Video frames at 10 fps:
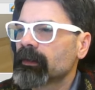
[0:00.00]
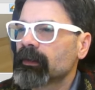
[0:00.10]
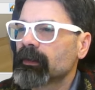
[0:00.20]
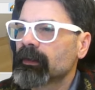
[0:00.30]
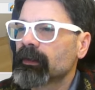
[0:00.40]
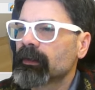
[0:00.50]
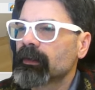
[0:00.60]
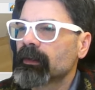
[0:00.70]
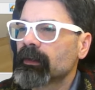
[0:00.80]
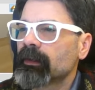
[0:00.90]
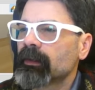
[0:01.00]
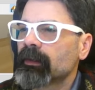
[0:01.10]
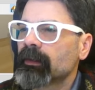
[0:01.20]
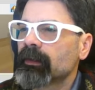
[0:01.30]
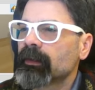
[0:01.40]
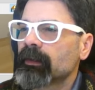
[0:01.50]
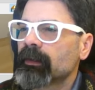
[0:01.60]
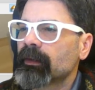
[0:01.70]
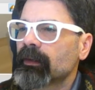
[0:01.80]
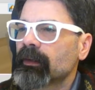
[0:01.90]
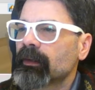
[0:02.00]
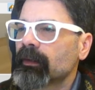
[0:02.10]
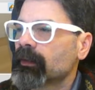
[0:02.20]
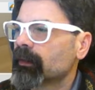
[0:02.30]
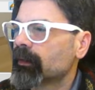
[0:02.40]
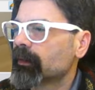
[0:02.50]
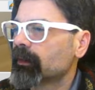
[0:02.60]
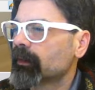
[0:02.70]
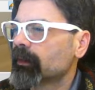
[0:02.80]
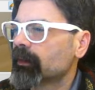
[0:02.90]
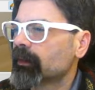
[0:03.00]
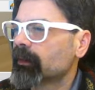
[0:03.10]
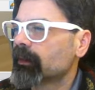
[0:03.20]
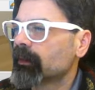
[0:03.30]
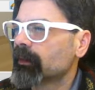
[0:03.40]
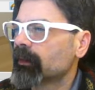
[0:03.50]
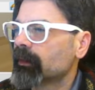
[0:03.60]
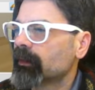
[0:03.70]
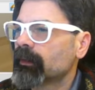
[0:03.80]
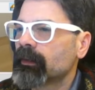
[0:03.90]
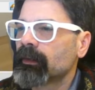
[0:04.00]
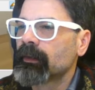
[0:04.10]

Nobody speaks.